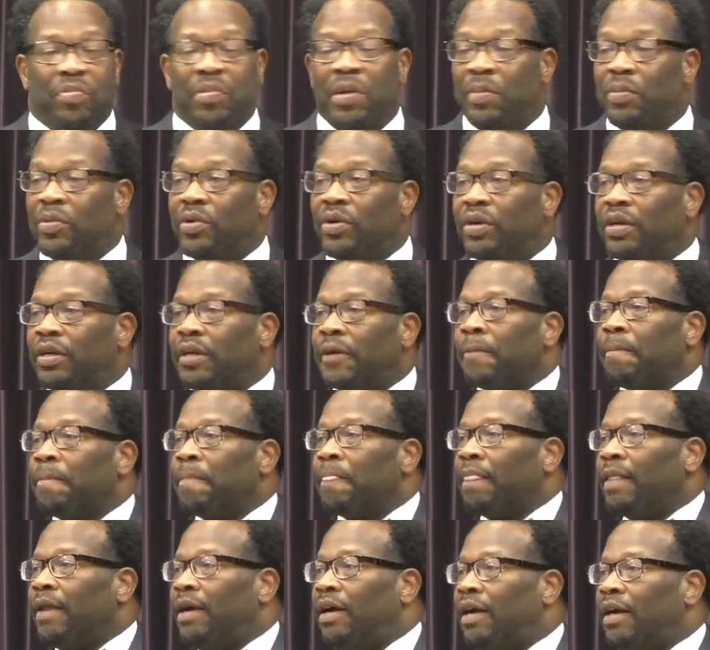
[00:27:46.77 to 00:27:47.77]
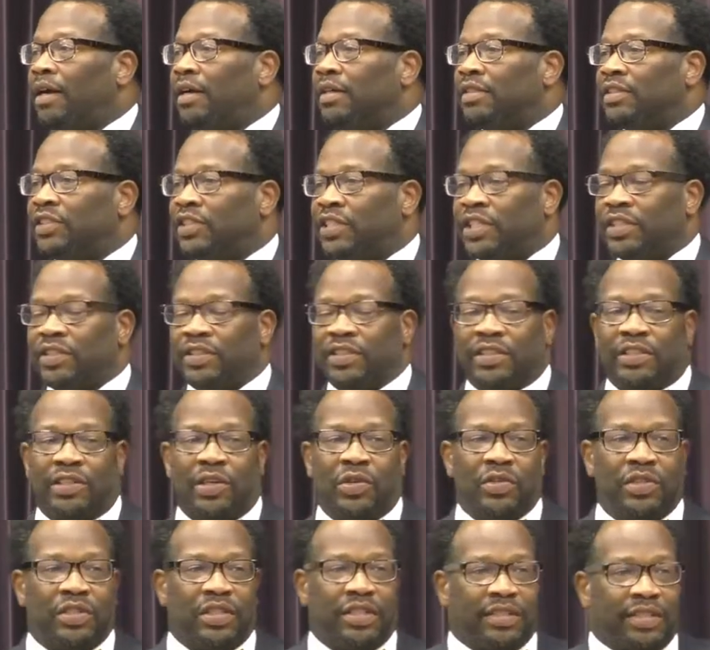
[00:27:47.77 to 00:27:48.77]
Remember, uh, Jesus
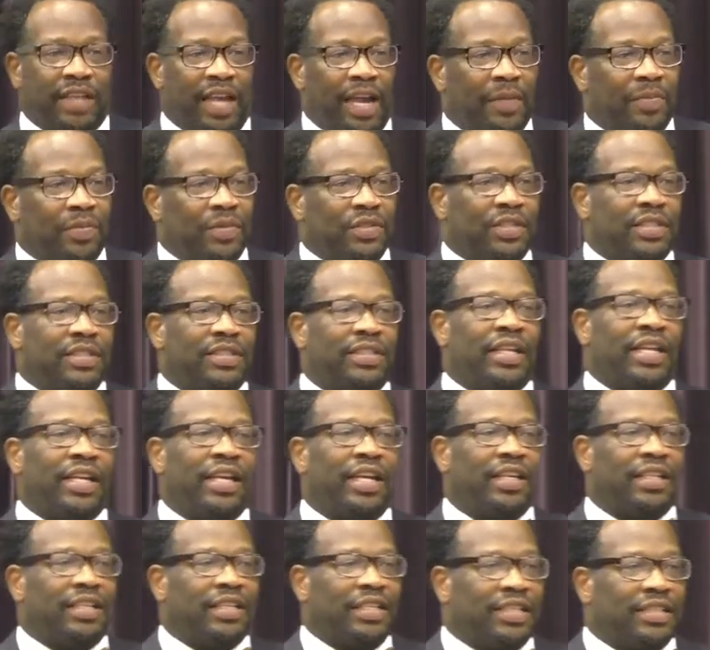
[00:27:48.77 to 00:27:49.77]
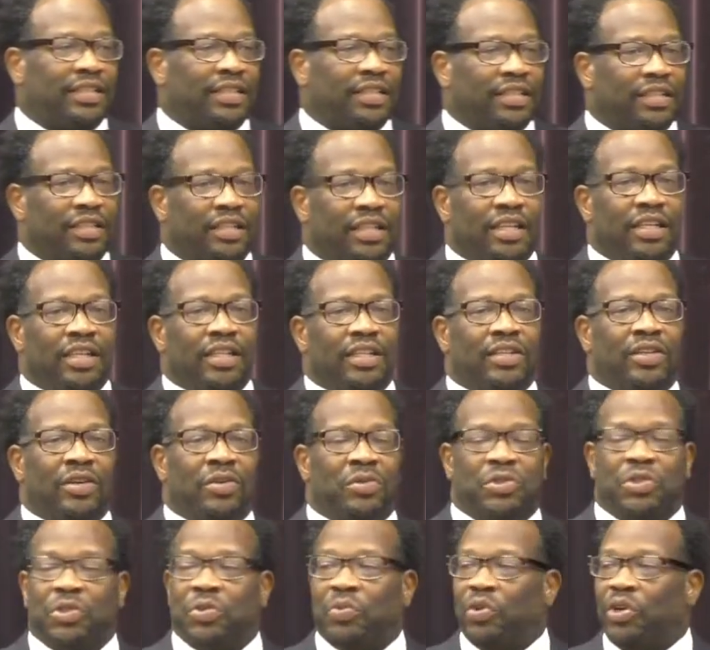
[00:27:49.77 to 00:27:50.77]
told his disciples, he said, listen,
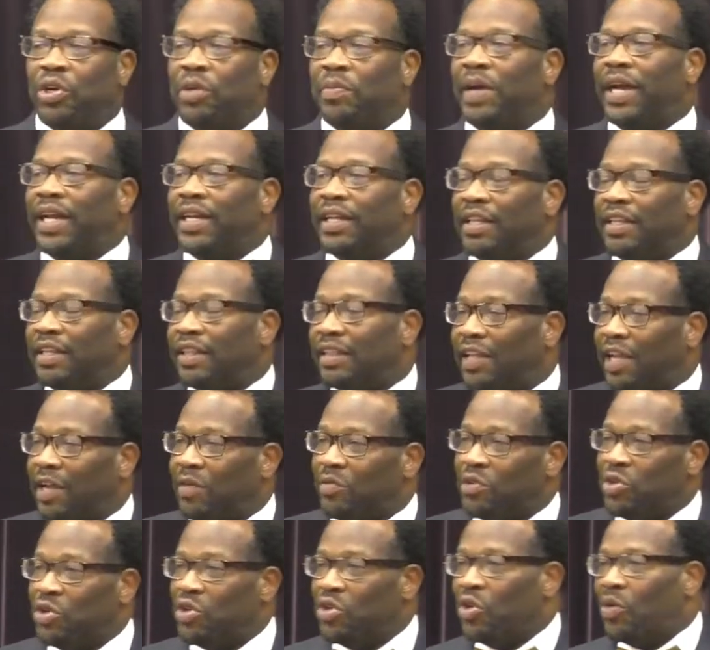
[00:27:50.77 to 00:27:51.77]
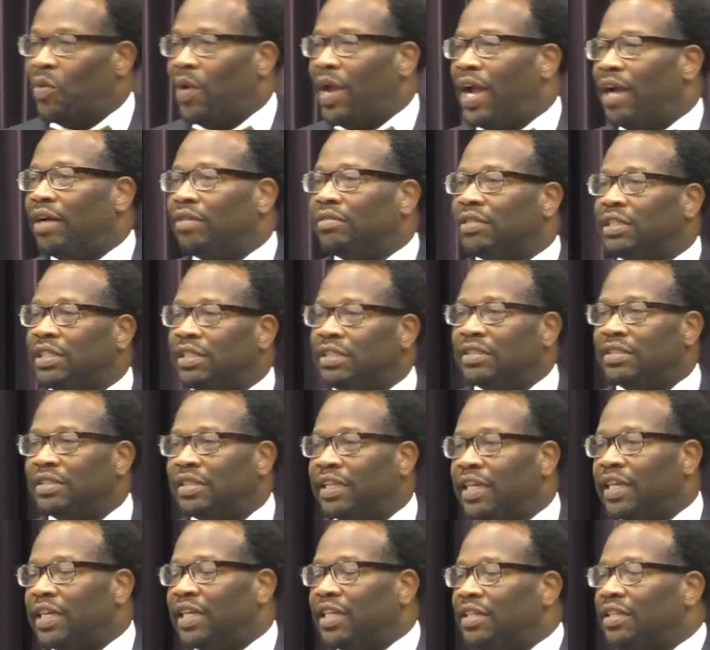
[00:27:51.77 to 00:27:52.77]
don't you worry about anything when you go out. He
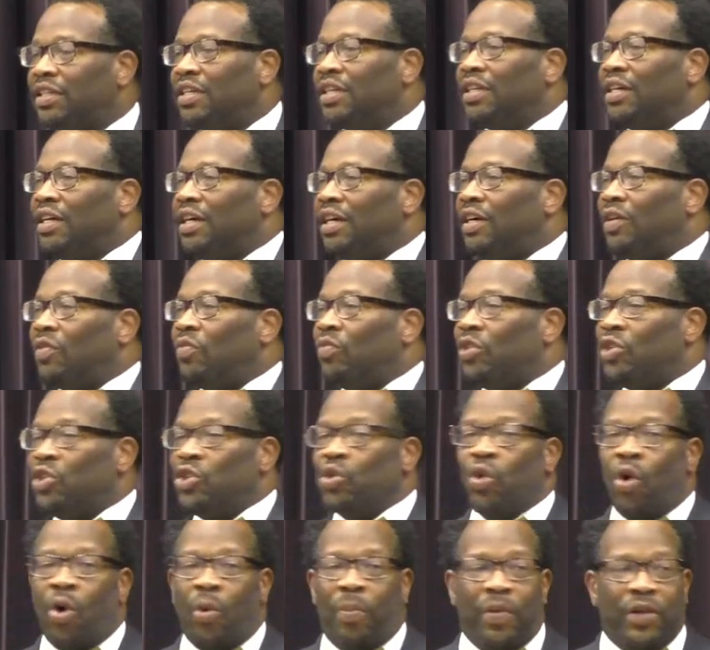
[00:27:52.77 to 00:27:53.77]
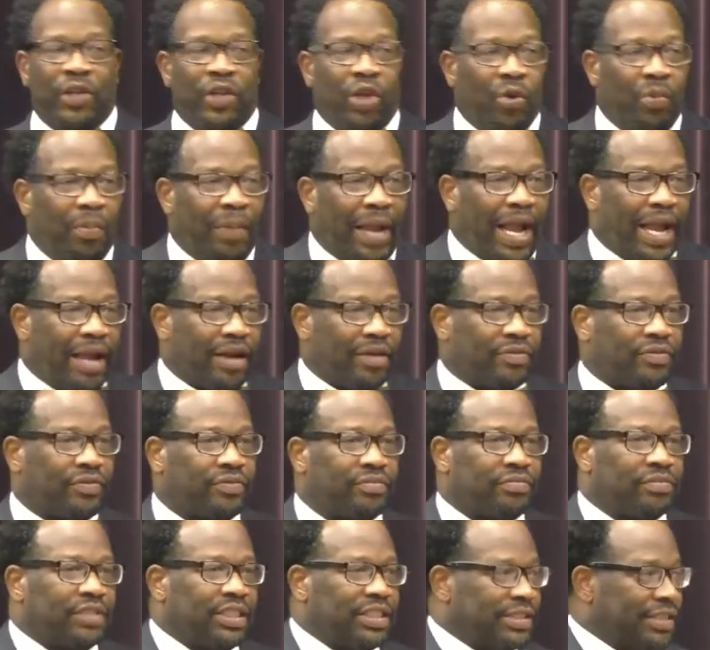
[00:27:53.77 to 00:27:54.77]
said, uh, when you open your mouth,
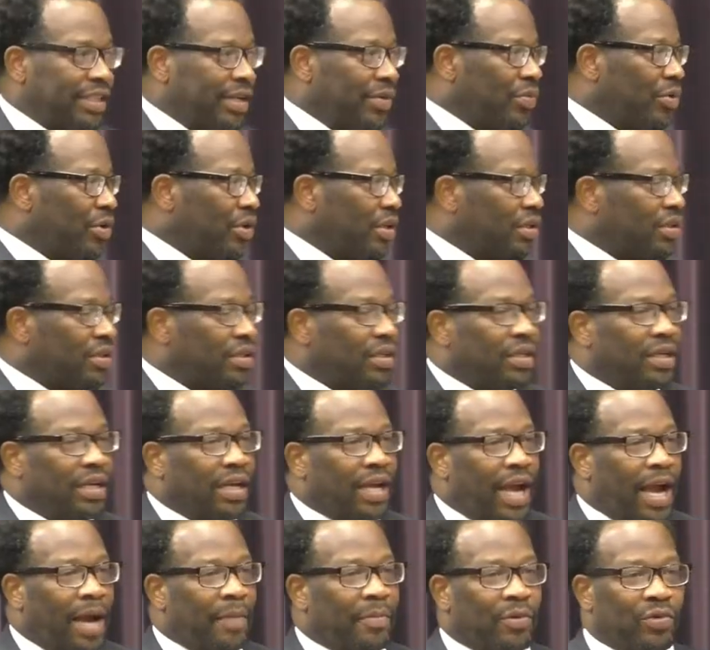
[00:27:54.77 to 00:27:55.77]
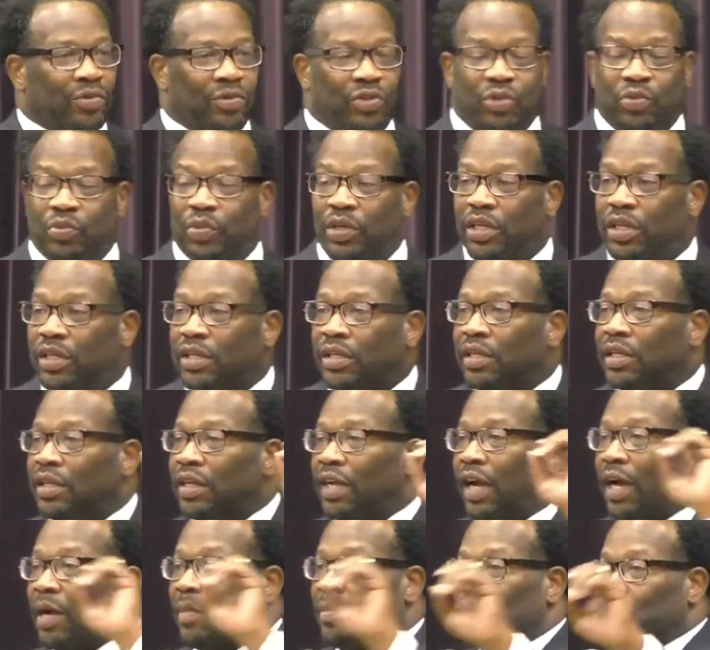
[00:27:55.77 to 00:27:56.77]
he said, what? I'm going to do what?
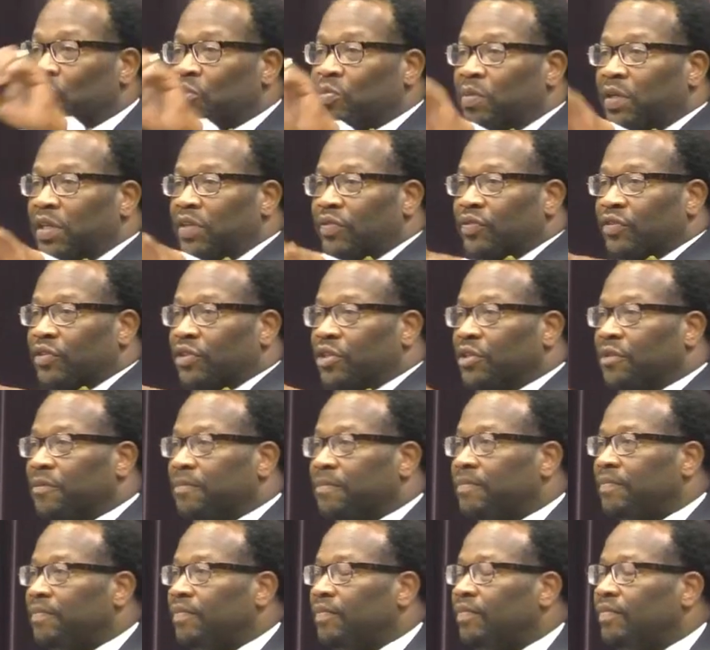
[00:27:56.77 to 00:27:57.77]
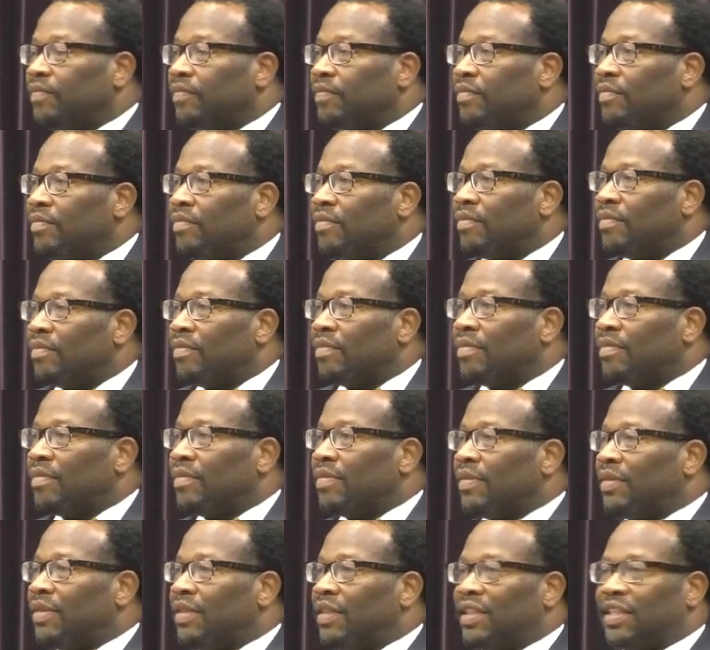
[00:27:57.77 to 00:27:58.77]
I'm going to speak for you.
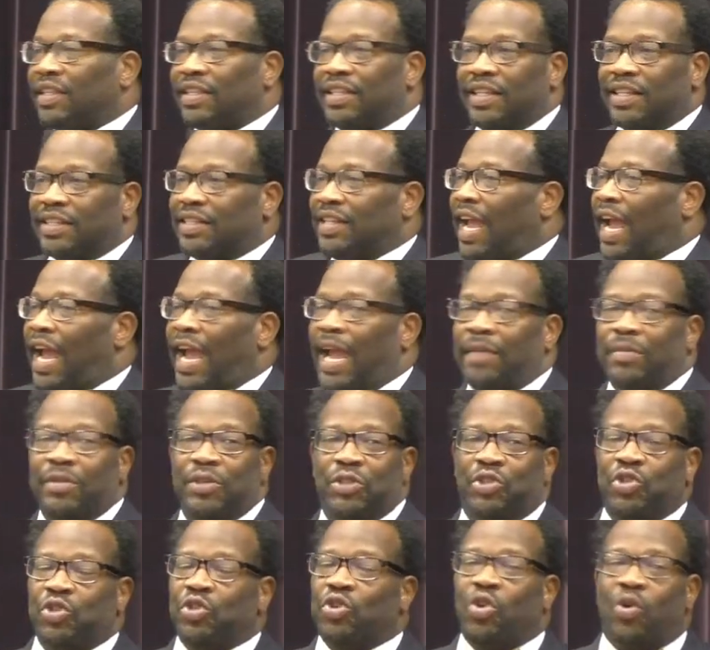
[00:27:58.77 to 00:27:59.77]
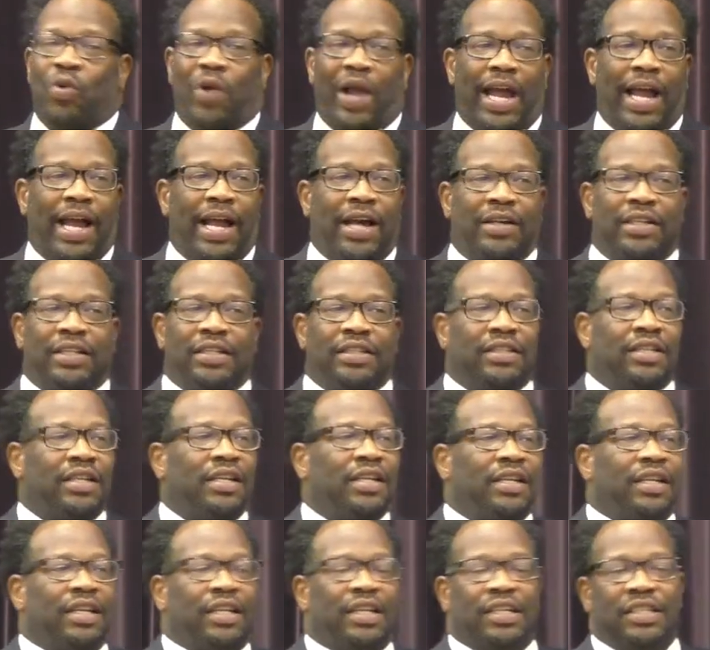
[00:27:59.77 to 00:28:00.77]
The time that you go out and,
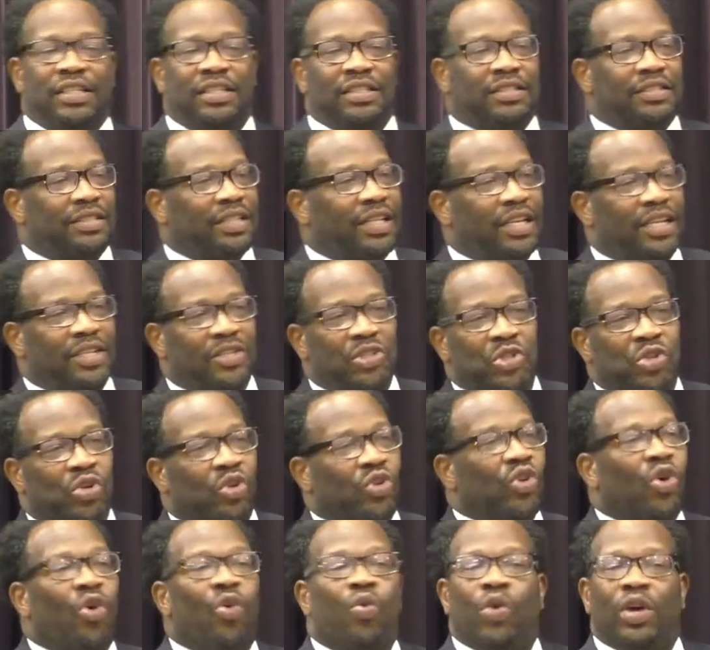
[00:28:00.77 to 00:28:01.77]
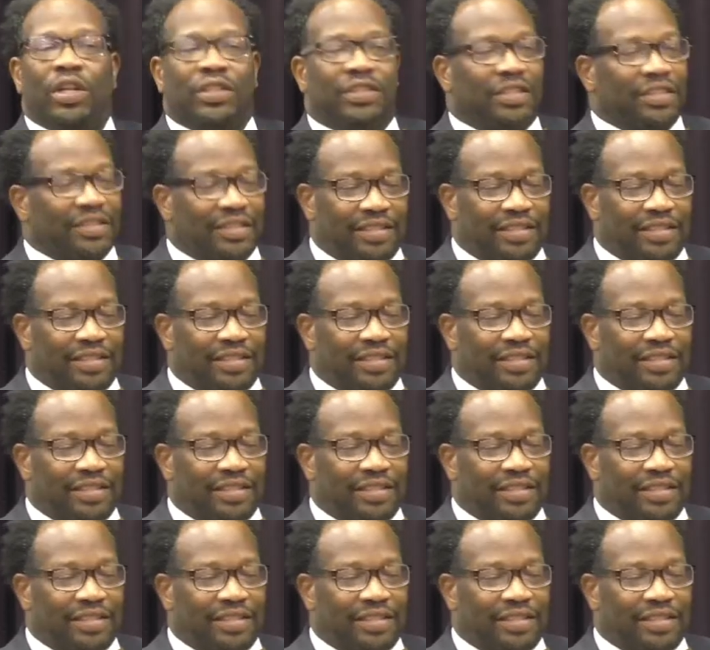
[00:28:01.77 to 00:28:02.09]
and he said, you don't know what